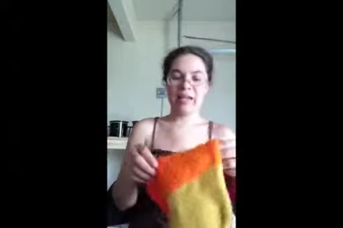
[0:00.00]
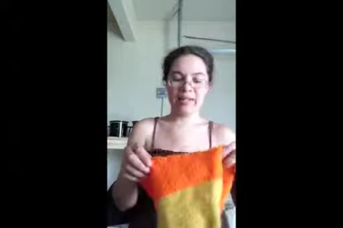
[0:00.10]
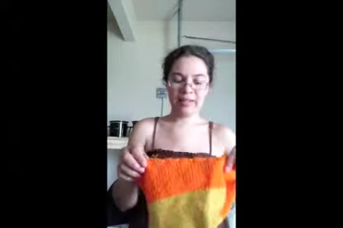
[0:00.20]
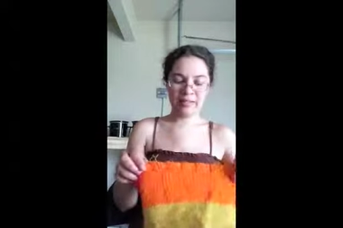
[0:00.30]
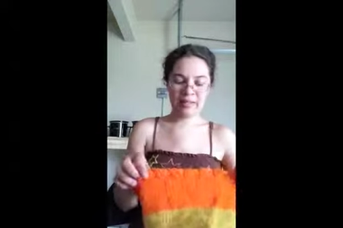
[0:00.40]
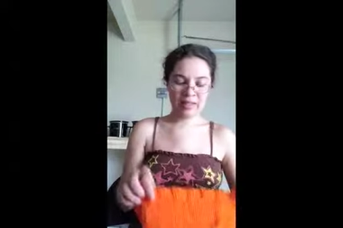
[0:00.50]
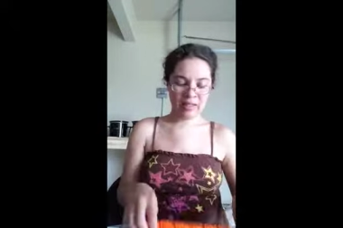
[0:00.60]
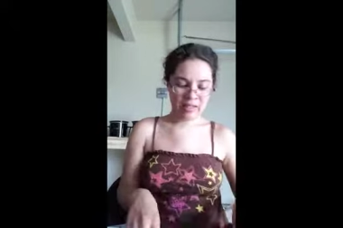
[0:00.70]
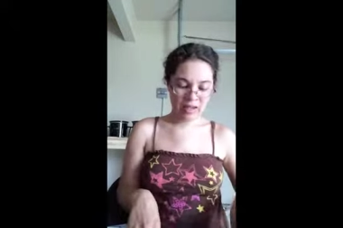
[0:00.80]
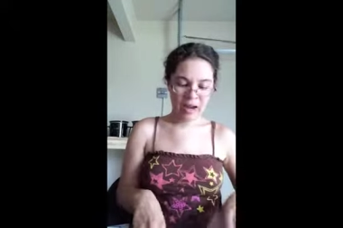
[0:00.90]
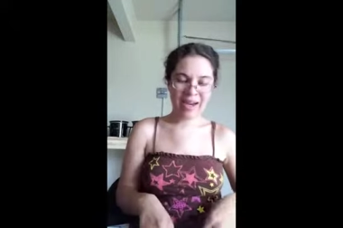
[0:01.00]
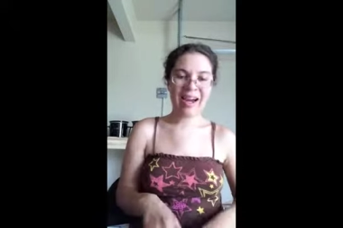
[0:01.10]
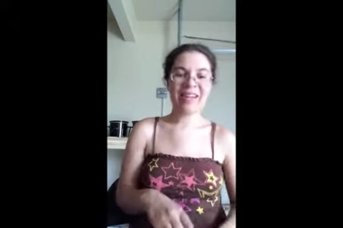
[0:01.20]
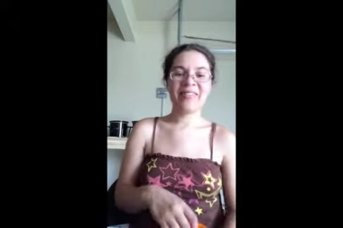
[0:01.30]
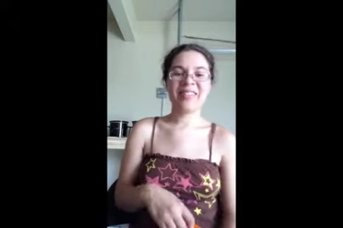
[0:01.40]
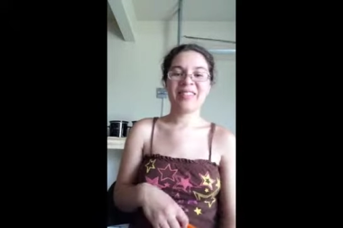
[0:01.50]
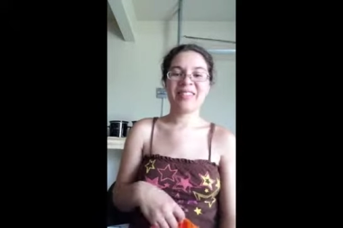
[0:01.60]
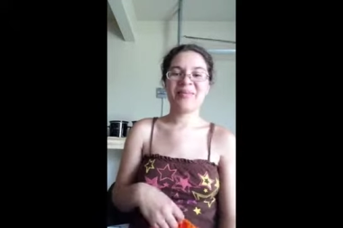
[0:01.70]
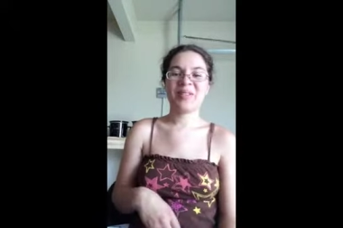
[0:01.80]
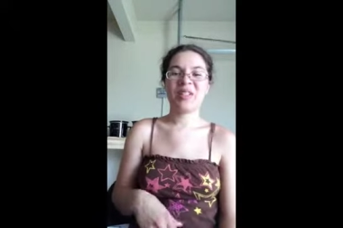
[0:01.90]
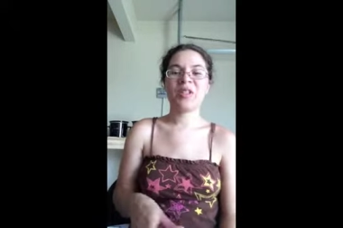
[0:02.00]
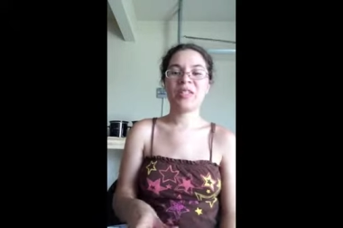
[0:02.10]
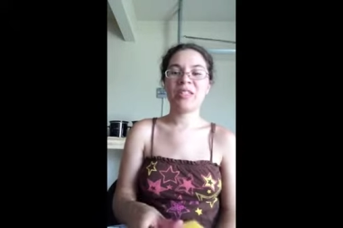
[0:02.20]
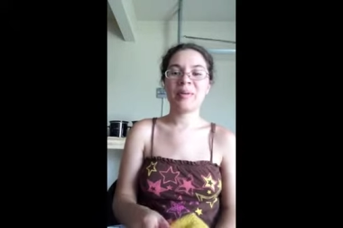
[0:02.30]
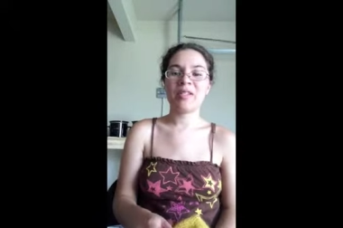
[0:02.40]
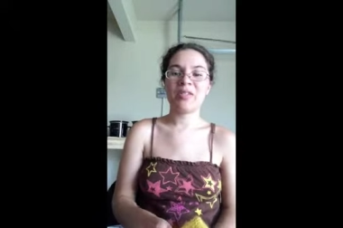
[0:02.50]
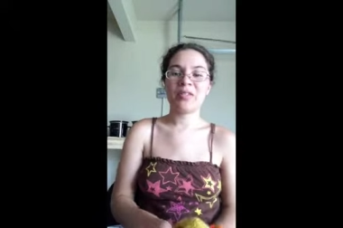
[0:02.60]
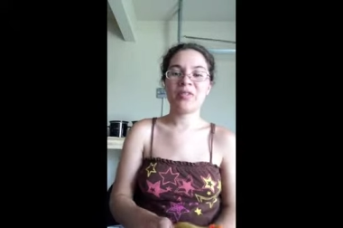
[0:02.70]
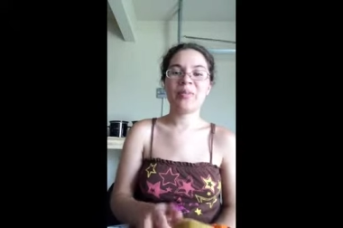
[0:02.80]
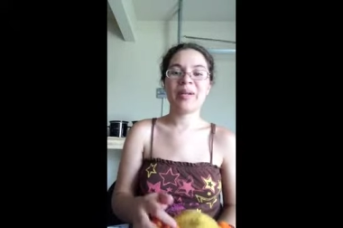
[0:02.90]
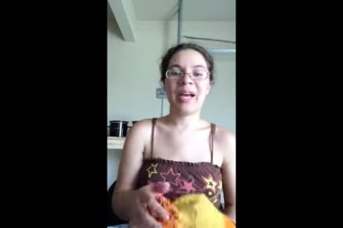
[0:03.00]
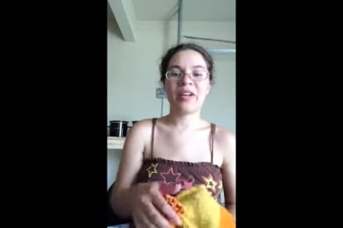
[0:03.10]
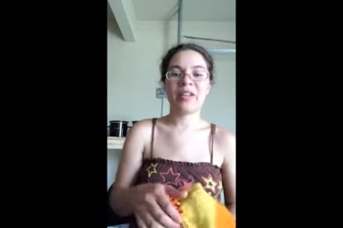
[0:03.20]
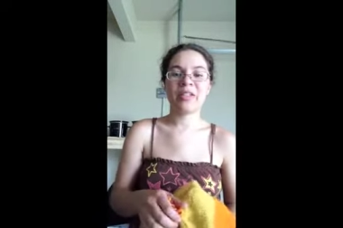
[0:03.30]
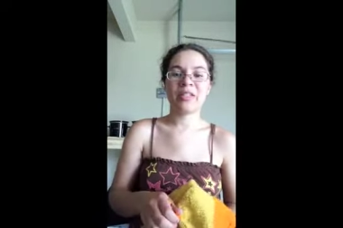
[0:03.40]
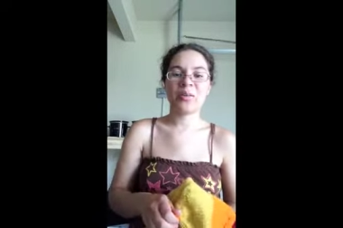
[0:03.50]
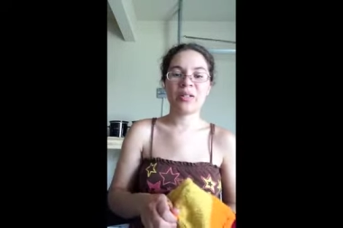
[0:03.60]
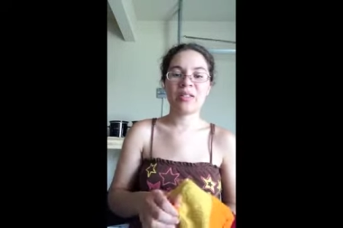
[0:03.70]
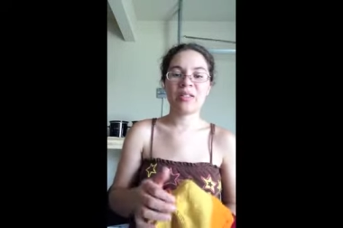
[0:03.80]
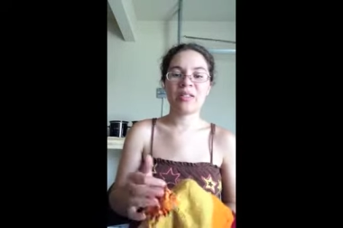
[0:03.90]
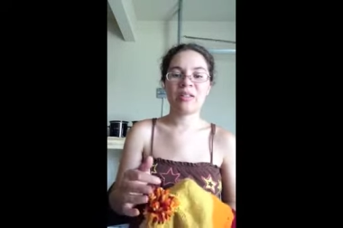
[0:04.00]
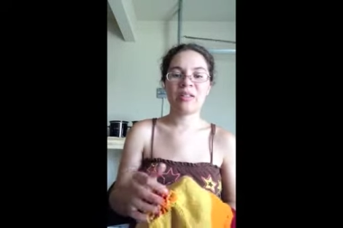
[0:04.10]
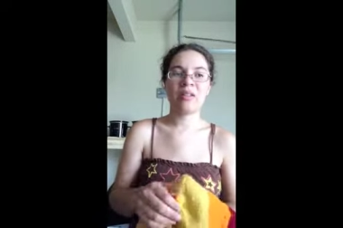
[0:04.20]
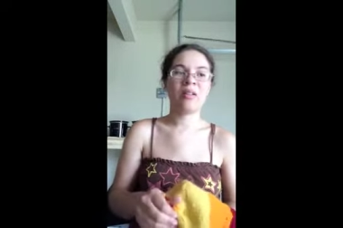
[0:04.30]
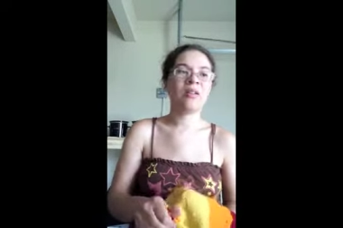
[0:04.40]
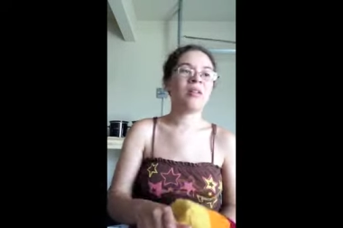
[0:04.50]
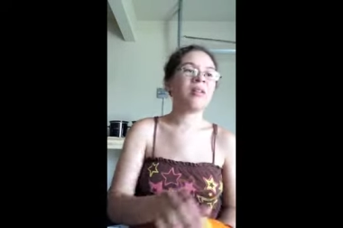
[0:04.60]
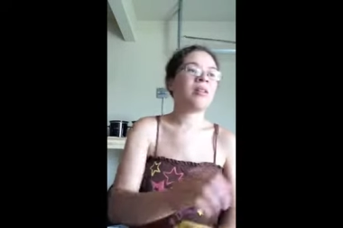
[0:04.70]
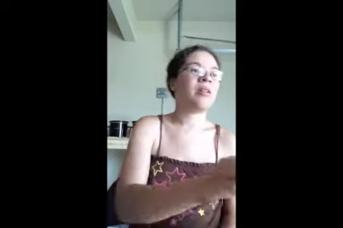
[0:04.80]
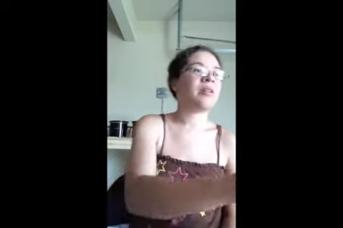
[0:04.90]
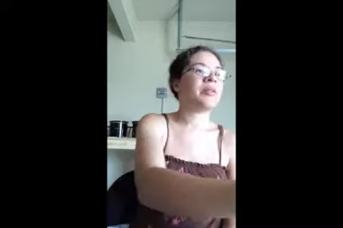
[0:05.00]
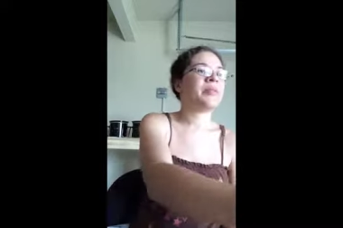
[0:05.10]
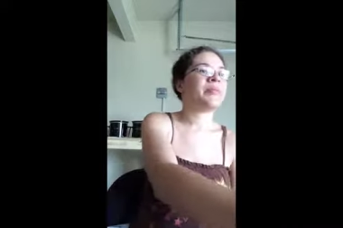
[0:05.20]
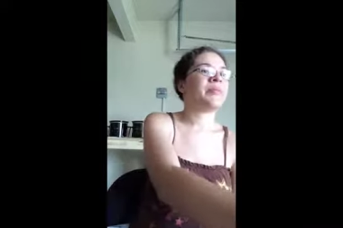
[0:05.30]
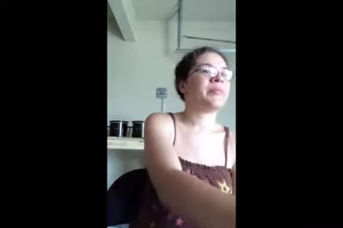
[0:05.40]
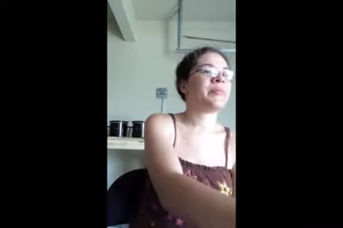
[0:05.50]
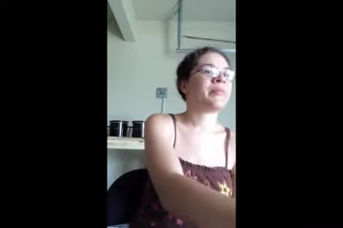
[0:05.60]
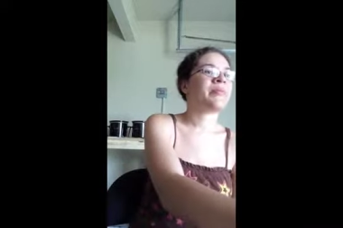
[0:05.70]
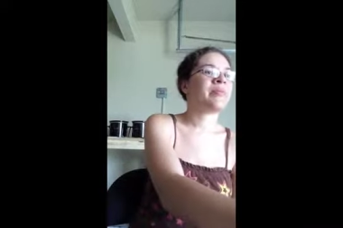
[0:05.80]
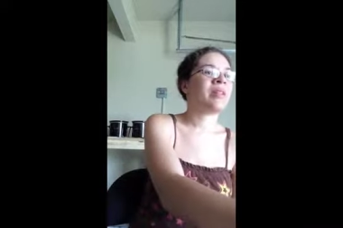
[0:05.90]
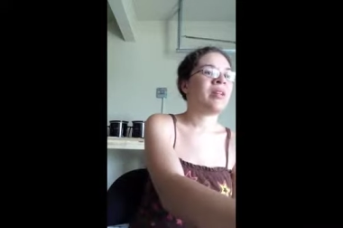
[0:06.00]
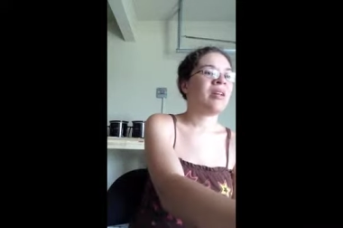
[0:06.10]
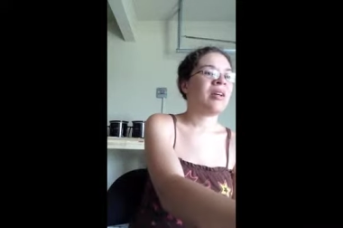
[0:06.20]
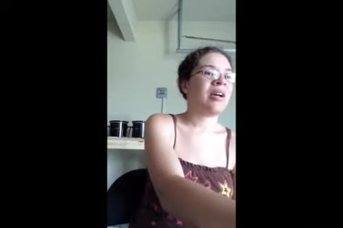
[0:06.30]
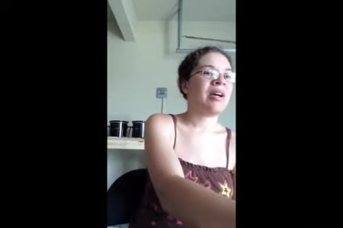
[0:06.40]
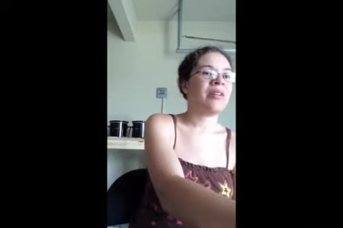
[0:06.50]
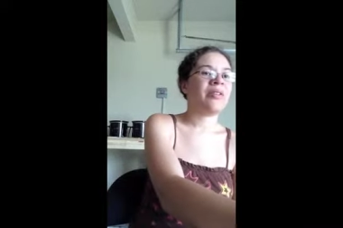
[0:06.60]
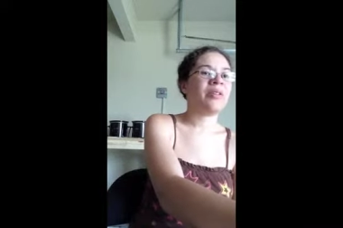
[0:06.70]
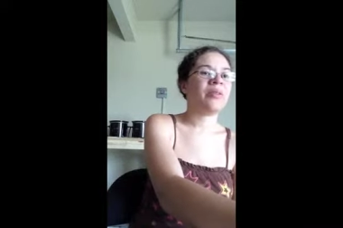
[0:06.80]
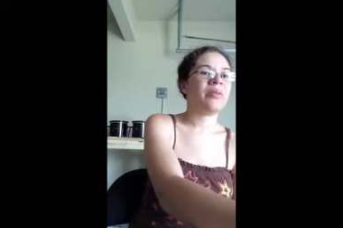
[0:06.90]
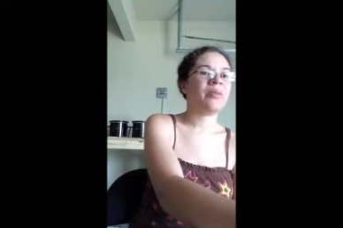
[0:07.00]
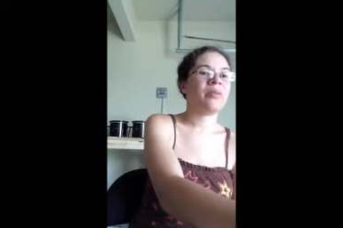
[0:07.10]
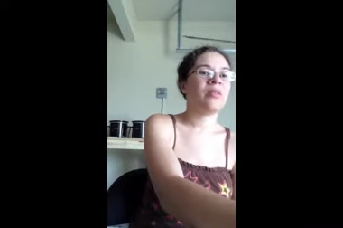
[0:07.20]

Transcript: and I kind of just looked at a bunch of different patterns. It wasn't, I don't know.